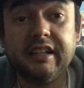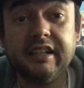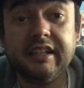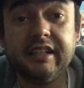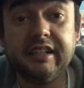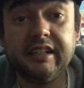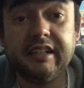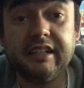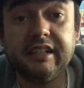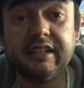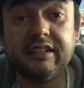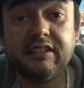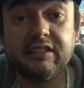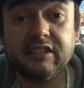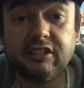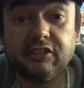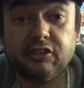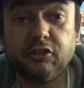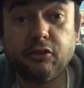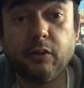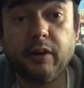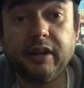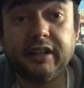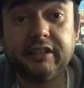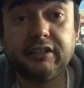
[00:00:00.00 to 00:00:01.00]
is the
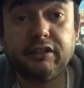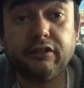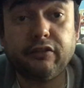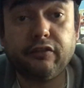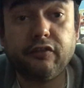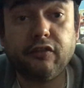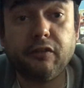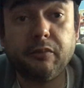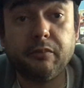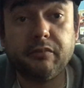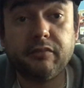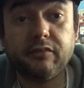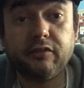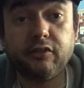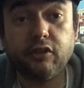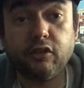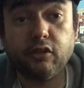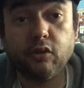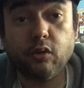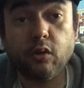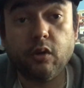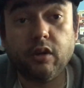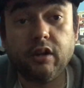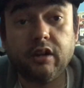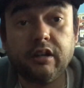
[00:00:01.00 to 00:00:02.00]
director from
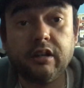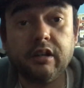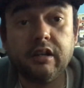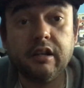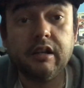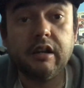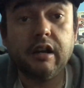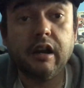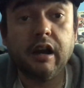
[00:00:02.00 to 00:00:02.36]
Thor.